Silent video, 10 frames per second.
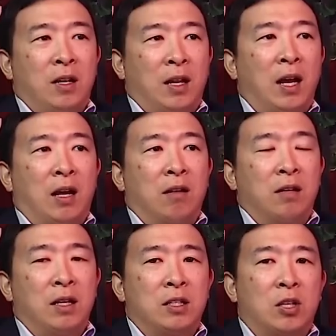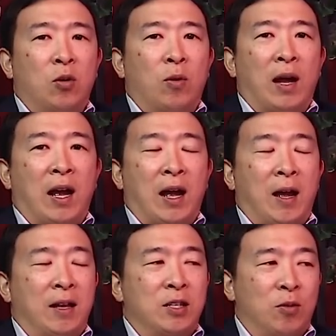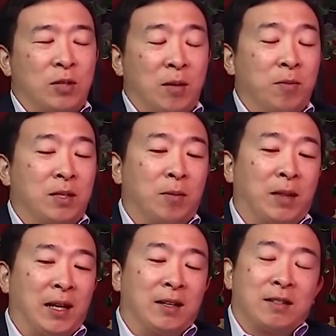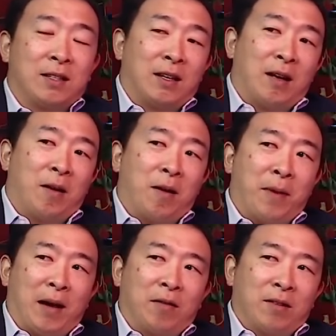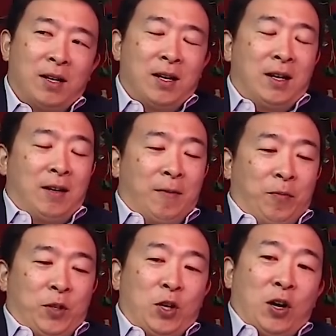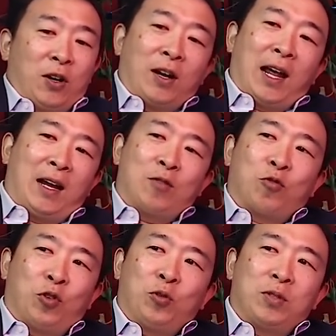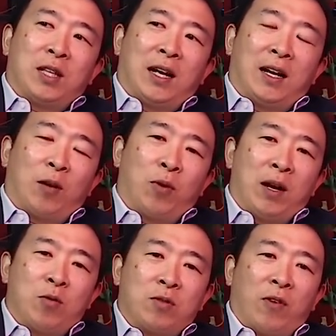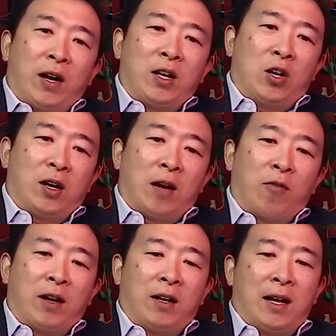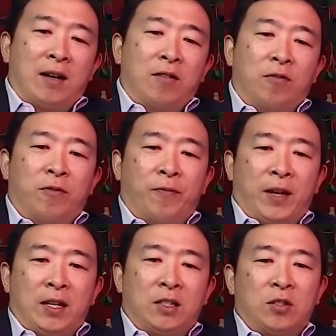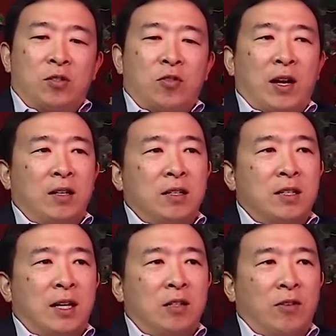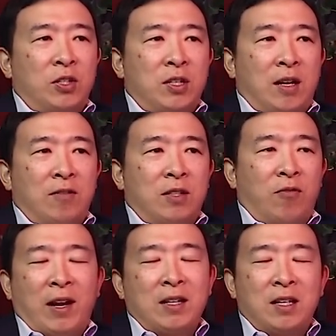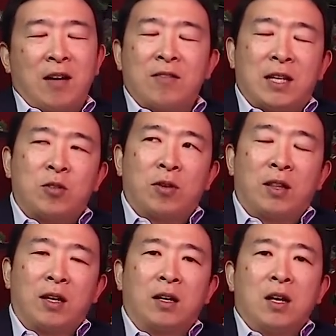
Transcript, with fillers: Yeah. And so, uh, so some some things uh, about young Andrew is that like when I was very young, I read a lot of uh, Dungeons and Dragons and science fiction novels and the fantasy novels, that sort of thing.